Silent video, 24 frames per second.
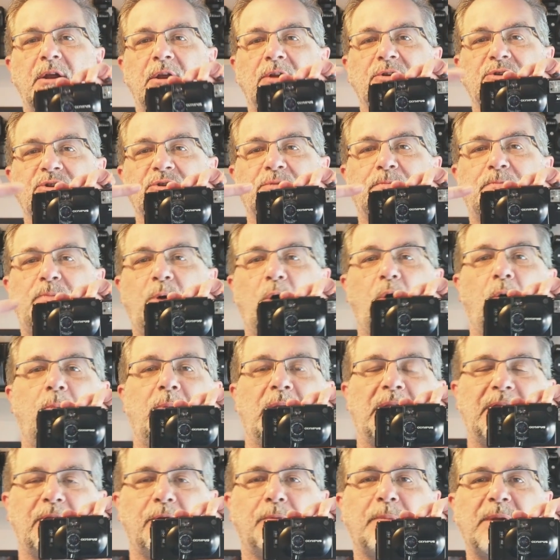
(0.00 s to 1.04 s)
Just pop a
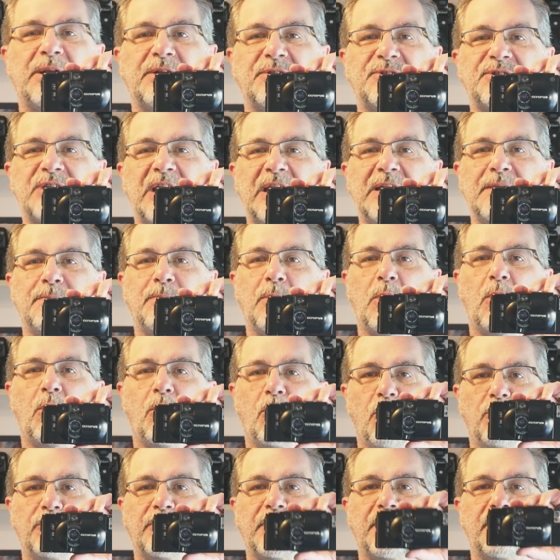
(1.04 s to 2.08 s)
little bit of tape
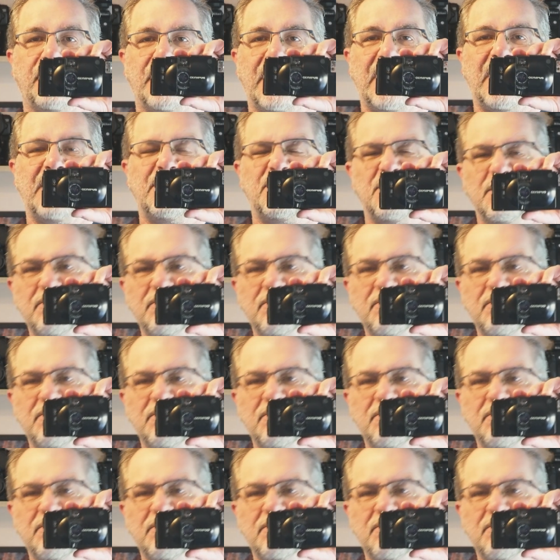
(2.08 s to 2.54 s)
on there. You